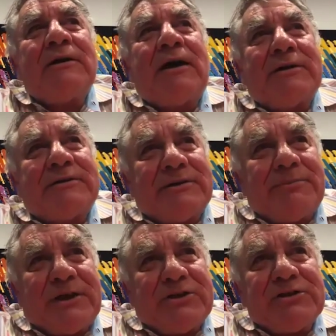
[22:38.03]
I did
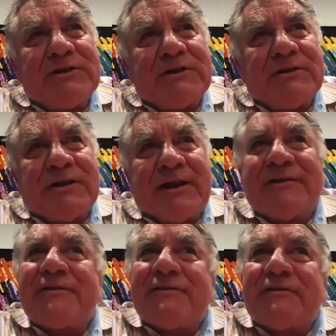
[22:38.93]
mention that
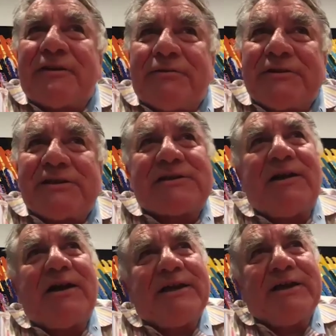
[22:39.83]
there is a
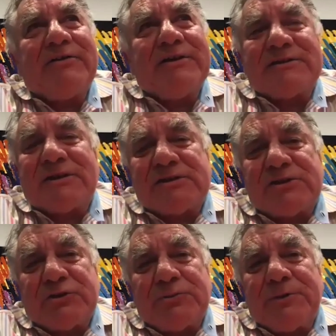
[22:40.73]
slight increase in
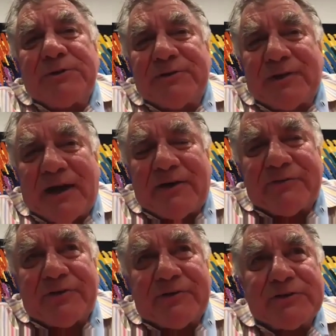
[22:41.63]
stillbirth
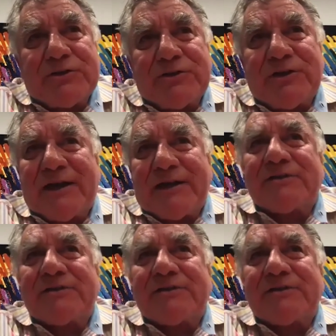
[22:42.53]
after the due date.